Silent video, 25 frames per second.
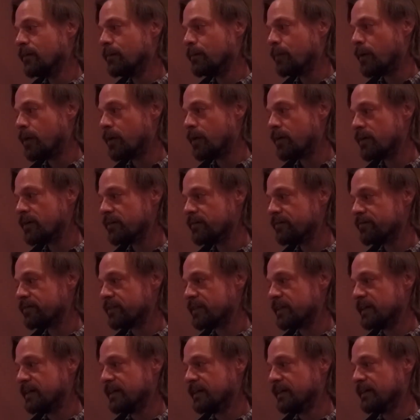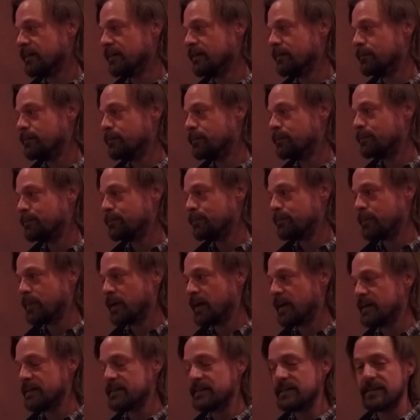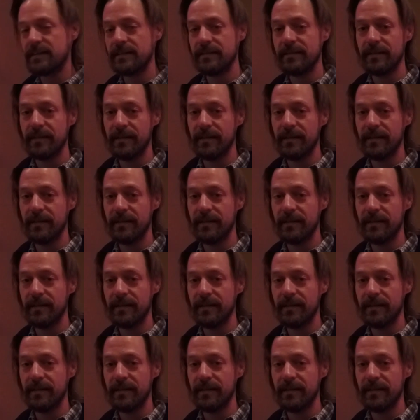Part of the part